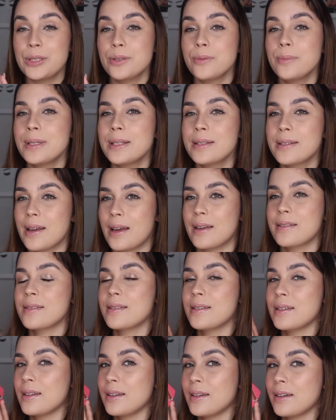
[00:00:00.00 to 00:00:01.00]
to be
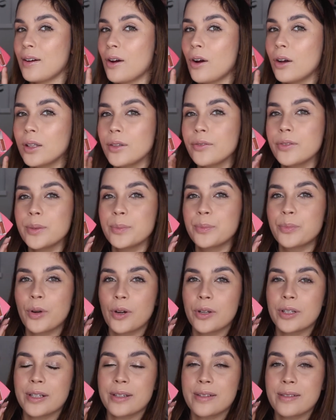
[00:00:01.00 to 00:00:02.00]
testing all of the
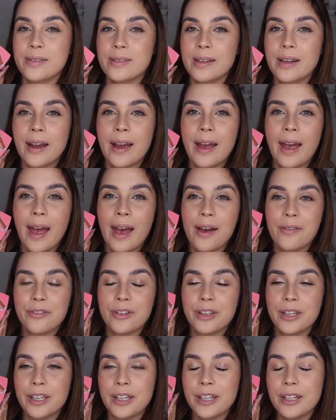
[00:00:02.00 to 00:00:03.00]
products that I have
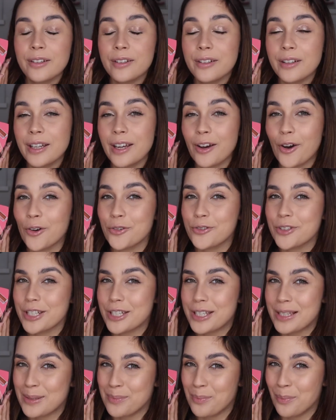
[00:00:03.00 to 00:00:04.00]
here on
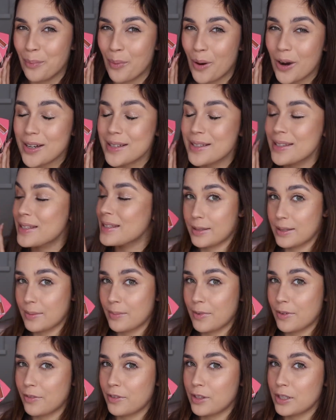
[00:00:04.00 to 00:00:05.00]
this box.
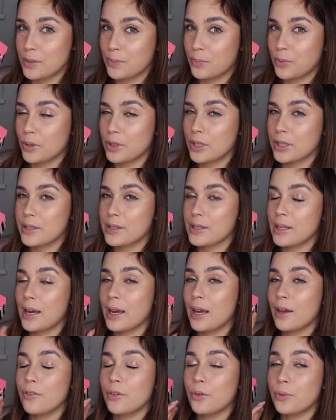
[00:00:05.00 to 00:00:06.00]
Some of these products I
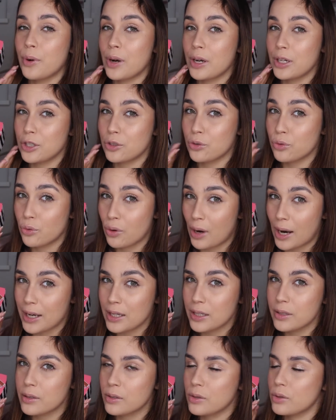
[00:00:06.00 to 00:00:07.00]
have already
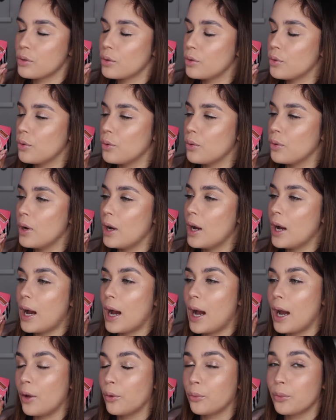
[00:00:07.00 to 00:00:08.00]
tried, so
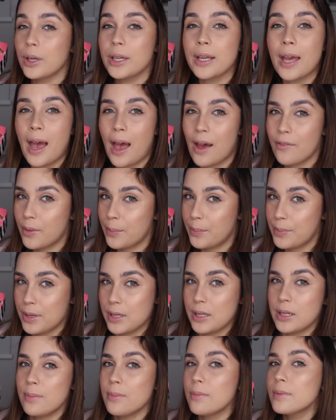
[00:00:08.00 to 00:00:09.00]
I already have an
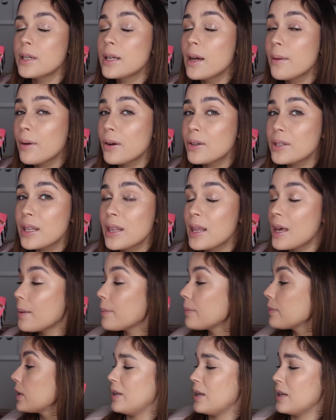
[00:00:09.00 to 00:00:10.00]
opinion about
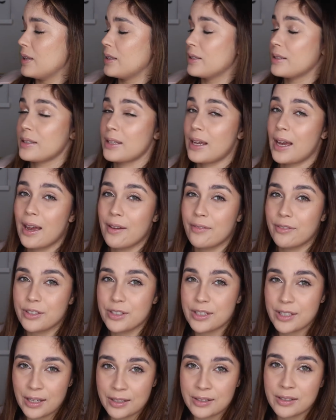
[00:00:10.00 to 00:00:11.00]
them. The others I
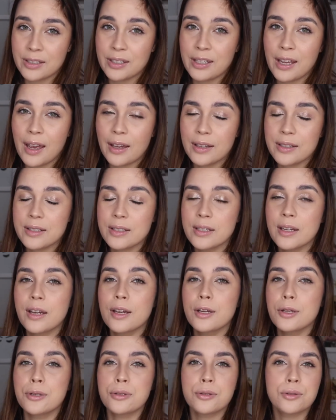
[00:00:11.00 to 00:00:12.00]
haven't tested yet,
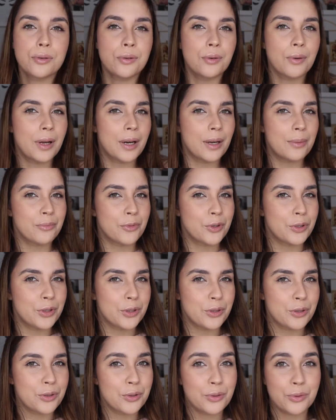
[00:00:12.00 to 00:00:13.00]
so what I'm going
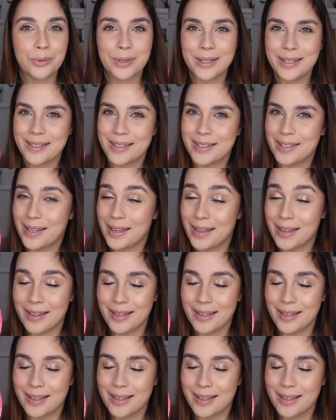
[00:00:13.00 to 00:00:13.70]
to do is